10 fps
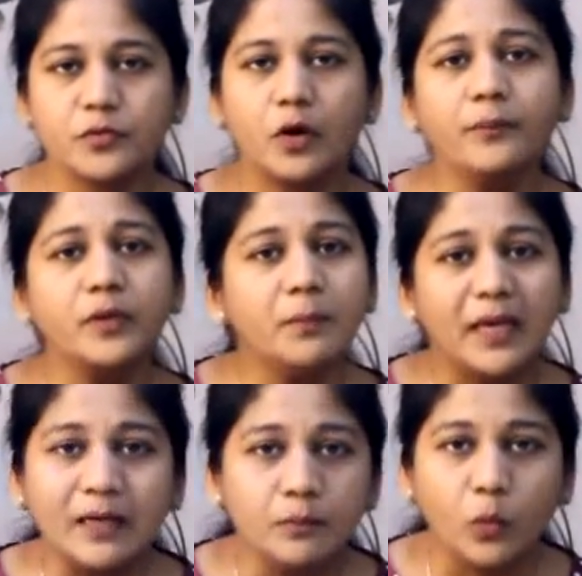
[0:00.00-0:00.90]
from the
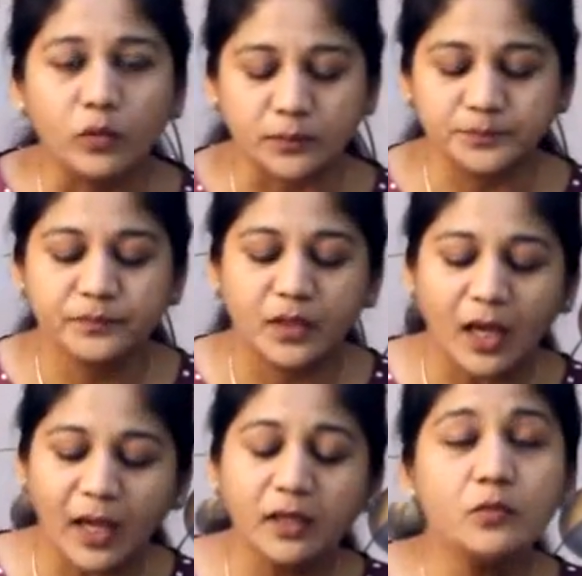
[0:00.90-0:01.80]
main port,
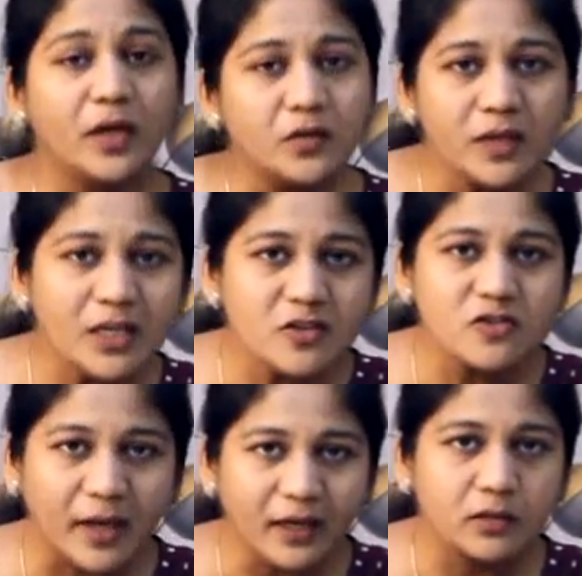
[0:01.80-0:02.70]
and when we
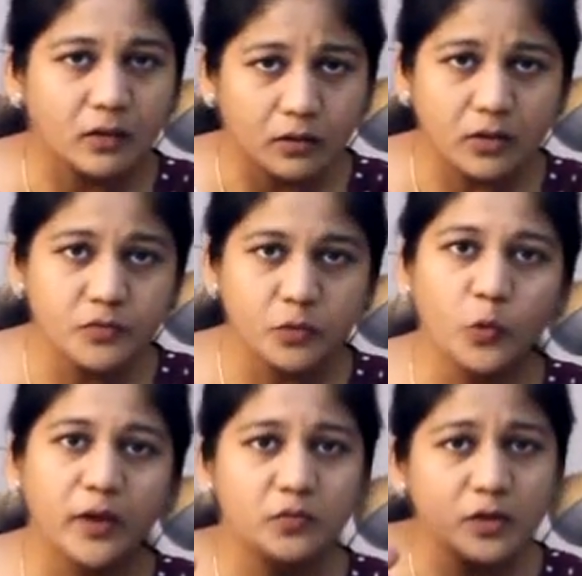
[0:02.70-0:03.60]
inject the
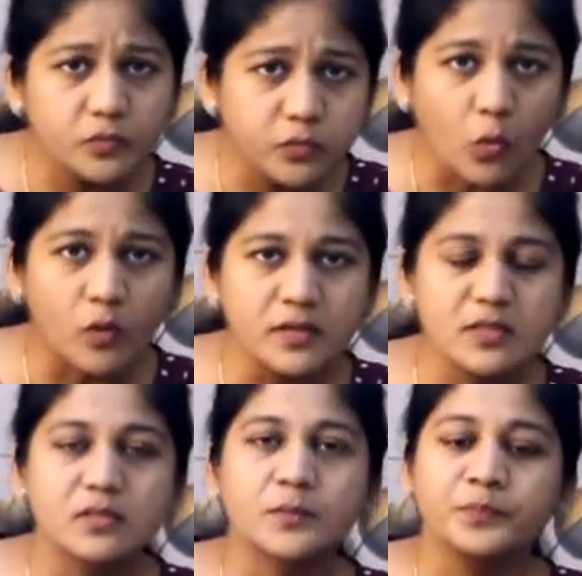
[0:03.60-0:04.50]
fluid with
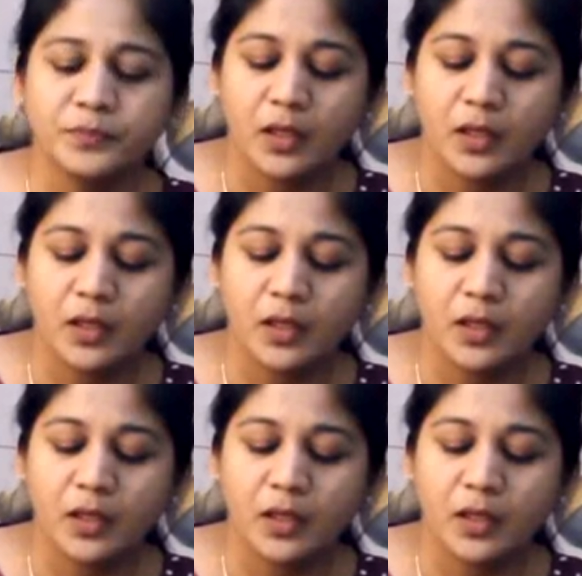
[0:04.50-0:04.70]
force,